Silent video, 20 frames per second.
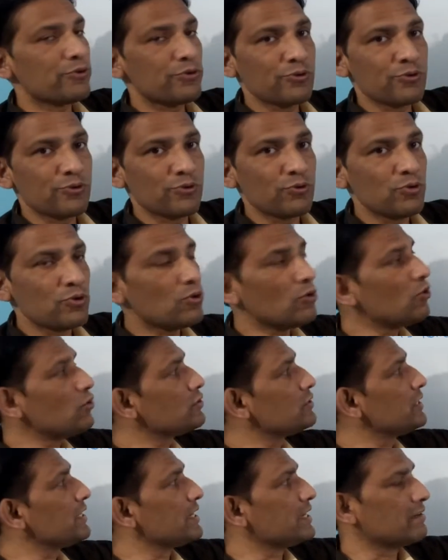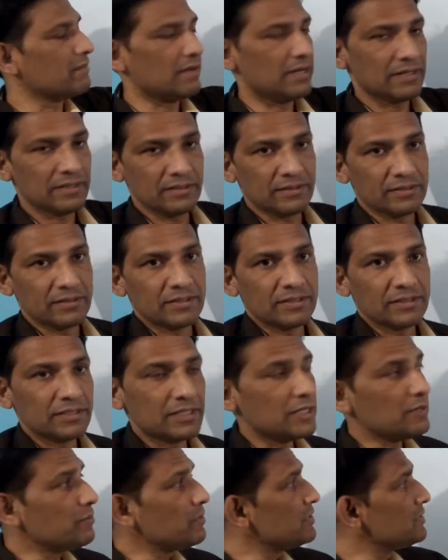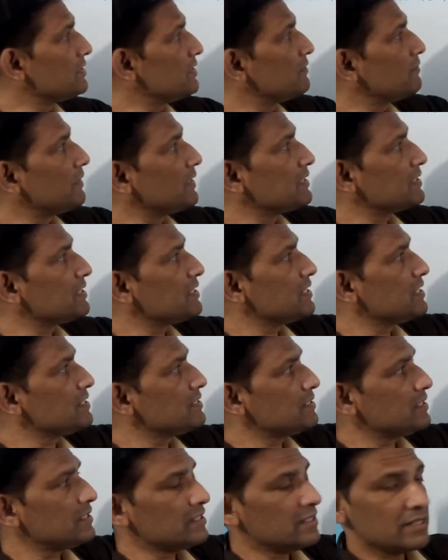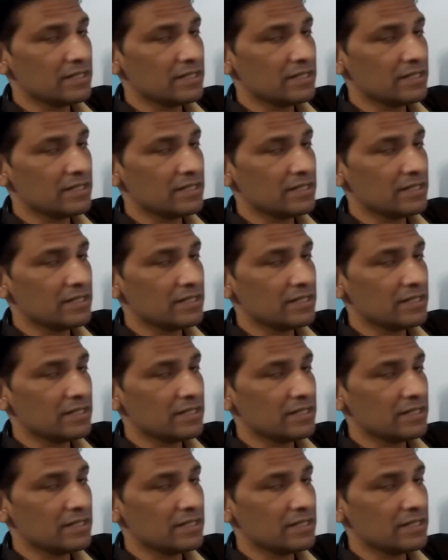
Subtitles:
to 2 closed interval. That means this function is